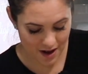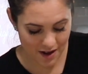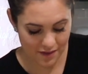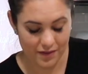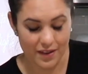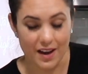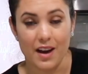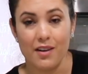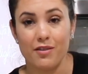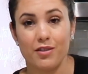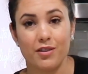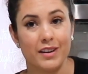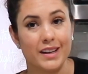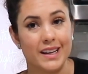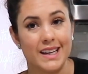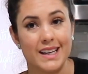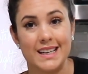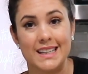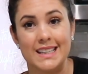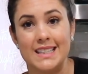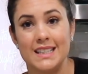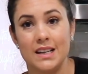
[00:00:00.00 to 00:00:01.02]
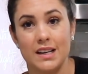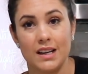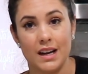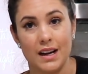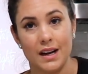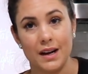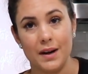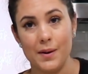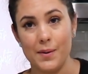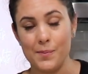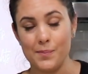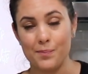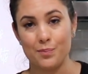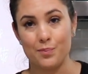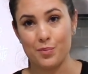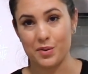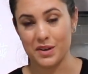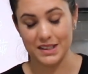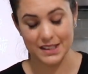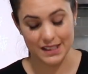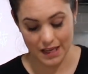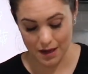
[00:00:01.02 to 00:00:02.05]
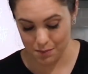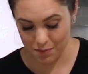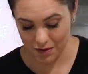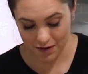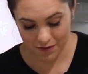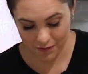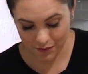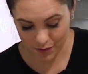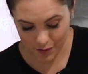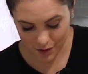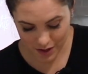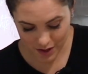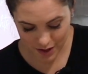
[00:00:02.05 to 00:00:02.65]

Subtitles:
have ever eaten brisket before,